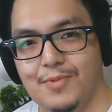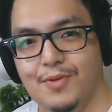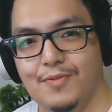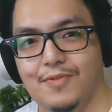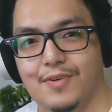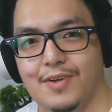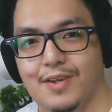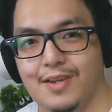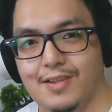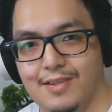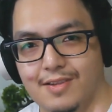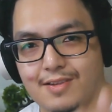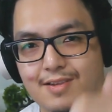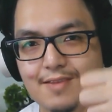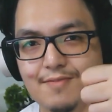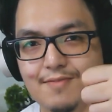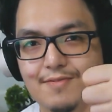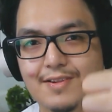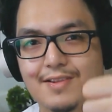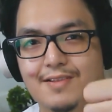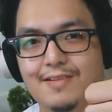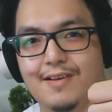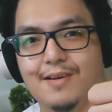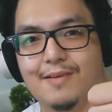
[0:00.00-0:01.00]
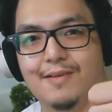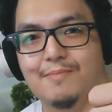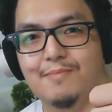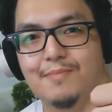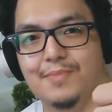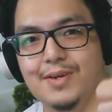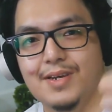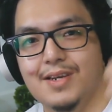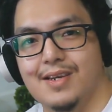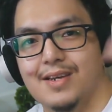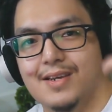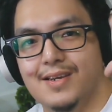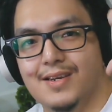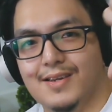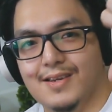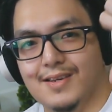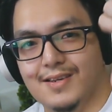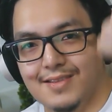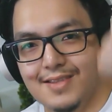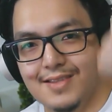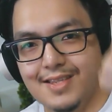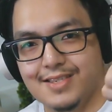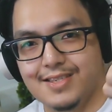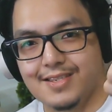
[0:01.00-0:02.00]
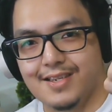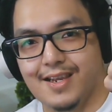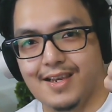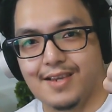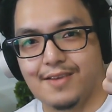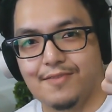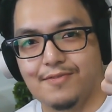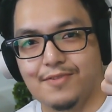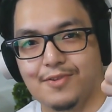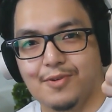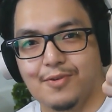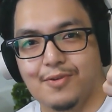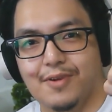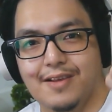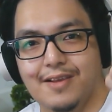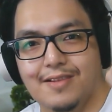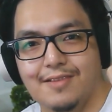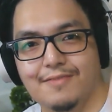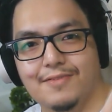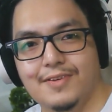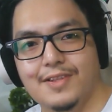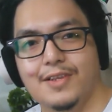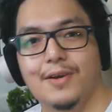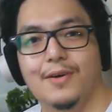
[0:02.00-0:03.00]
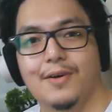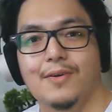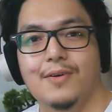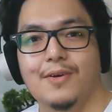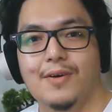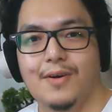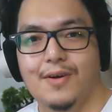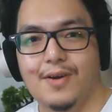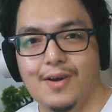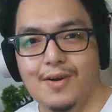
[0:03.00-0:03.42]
Don't forget to leave a thumb, dislike if you don't like the video,